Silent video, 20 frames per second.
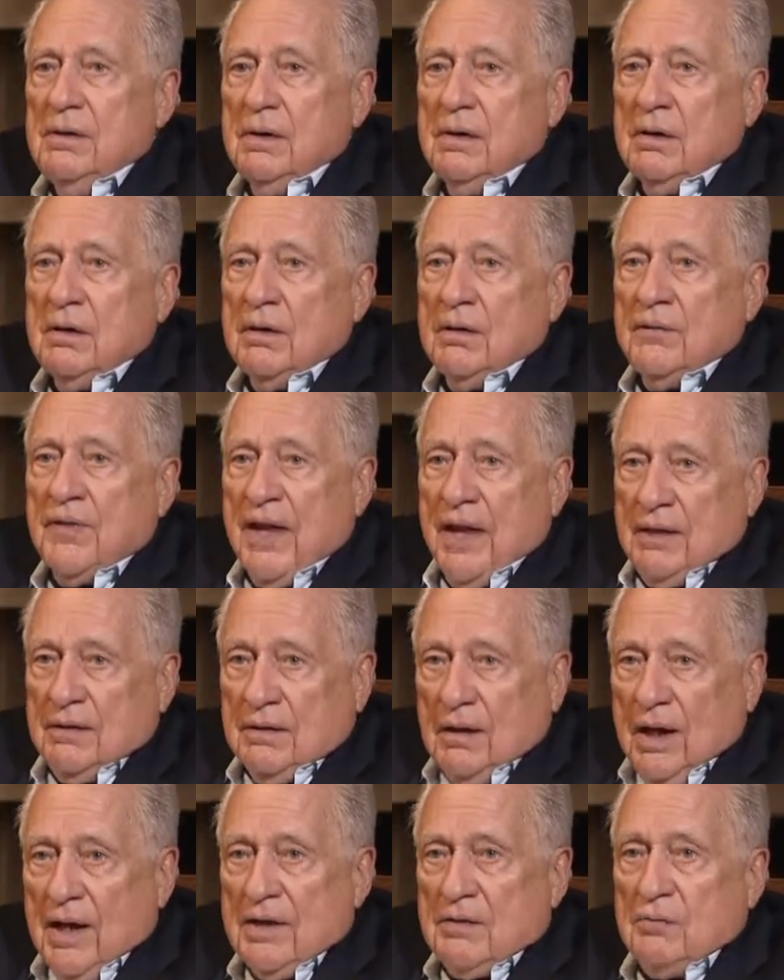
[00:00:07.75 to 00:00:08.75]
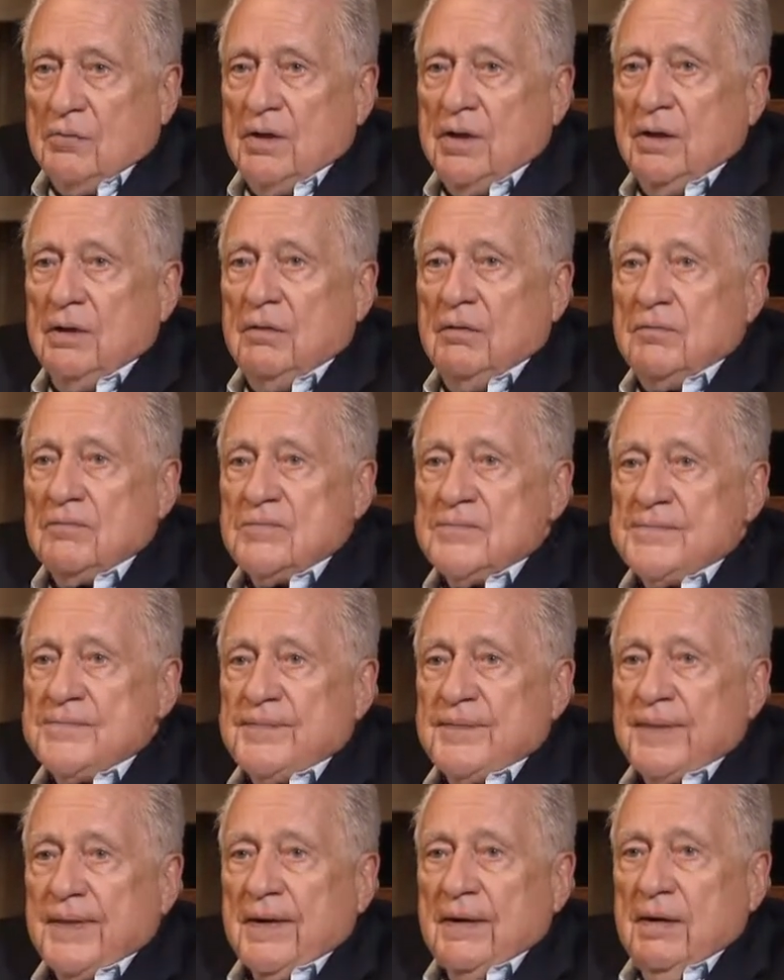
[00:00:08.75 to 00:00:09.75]
That night we
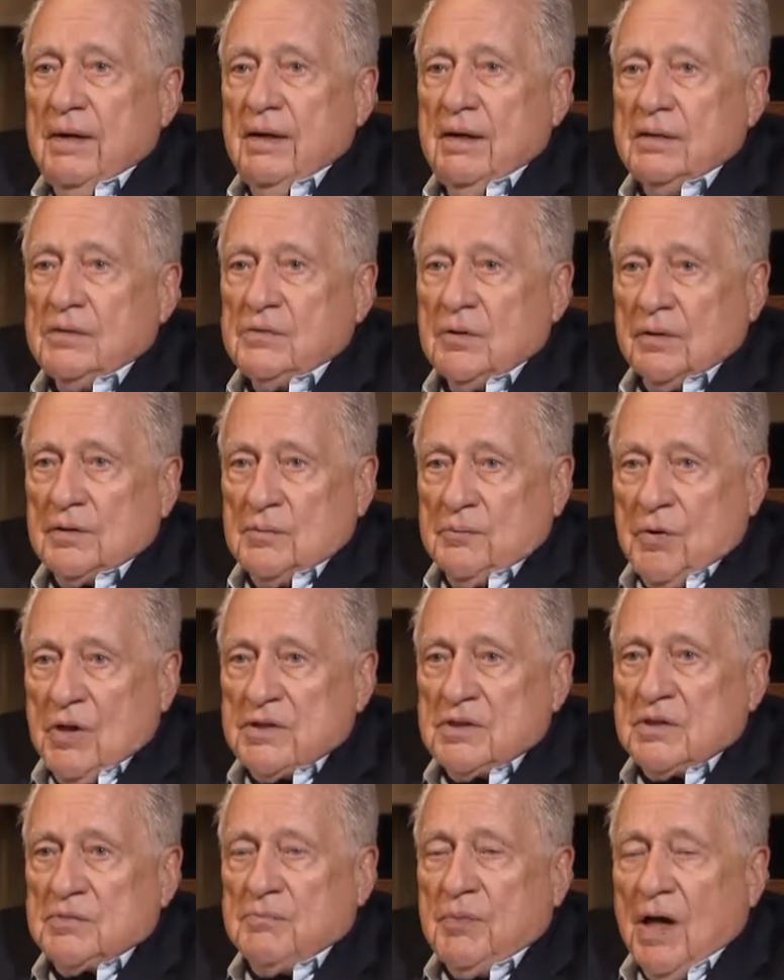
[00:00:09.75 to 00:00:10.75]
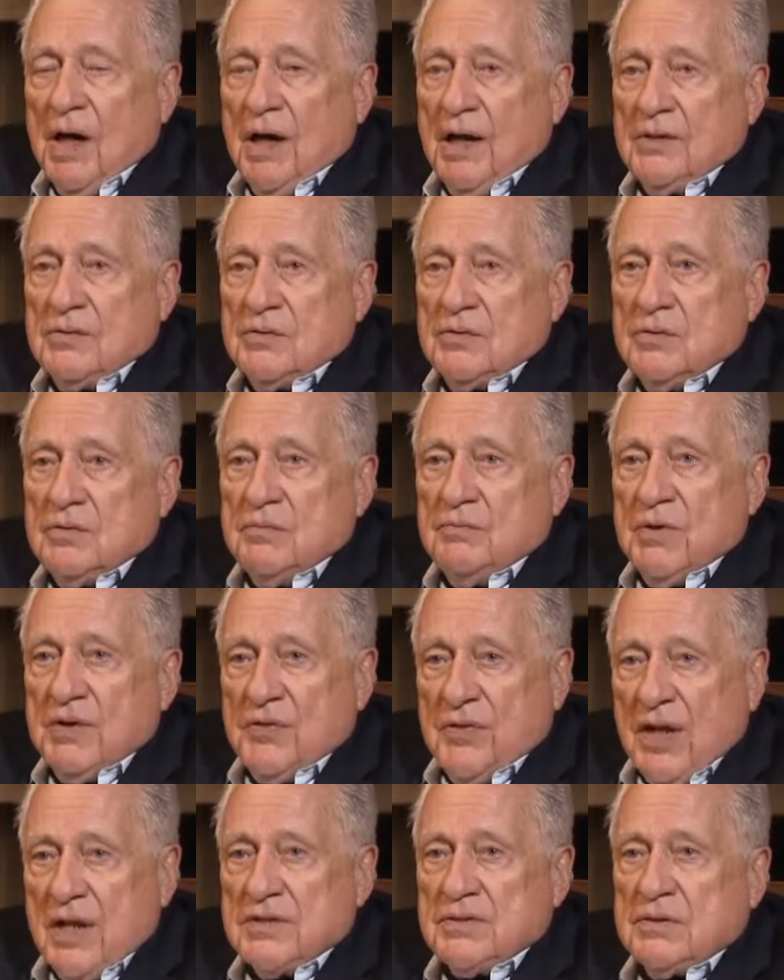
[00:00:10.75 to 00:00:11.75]
took the president's body to
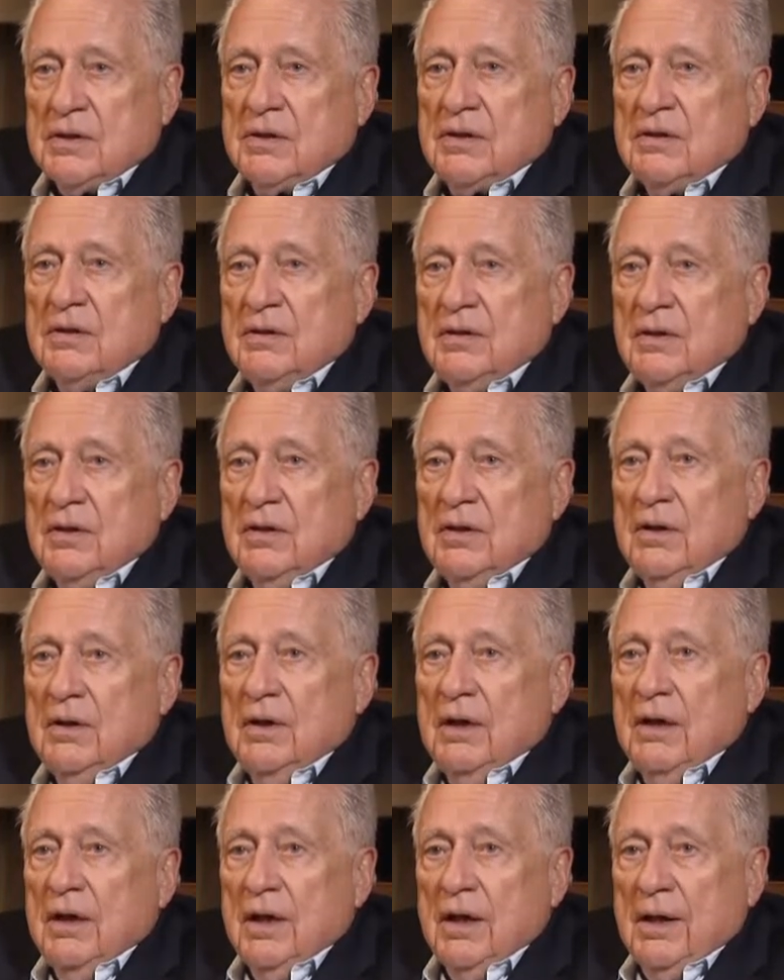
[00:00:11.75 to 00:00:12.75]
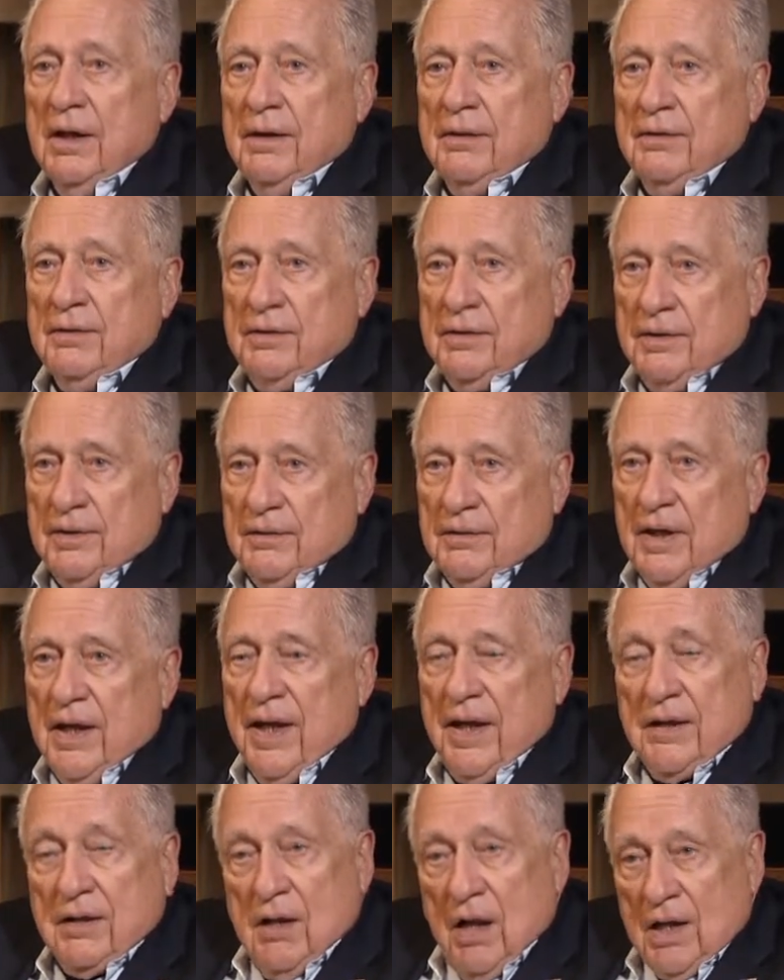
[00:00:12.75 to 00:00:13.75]
Bethesda, and
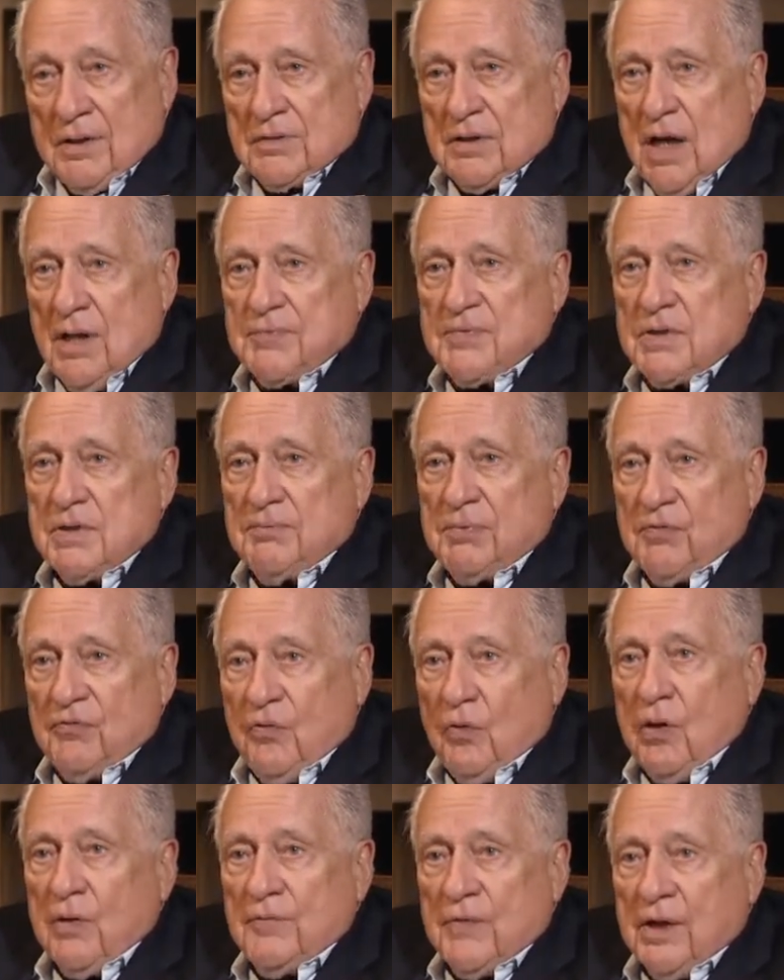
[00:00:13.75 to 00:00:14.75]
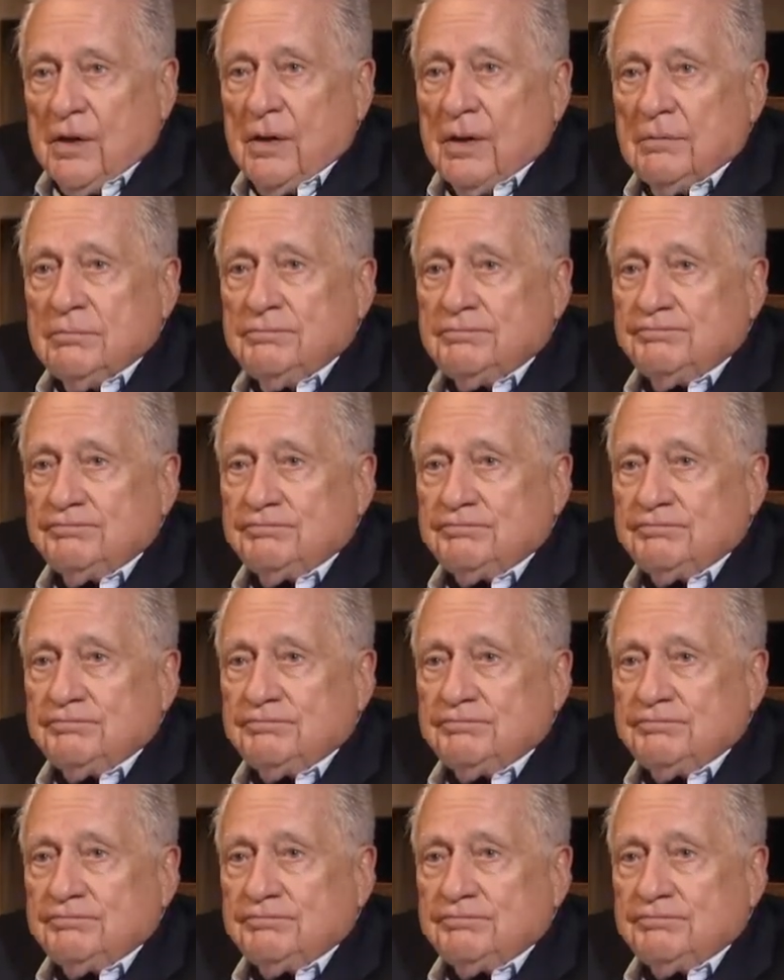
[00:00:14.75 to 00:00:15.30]
they had an autopsy performed there.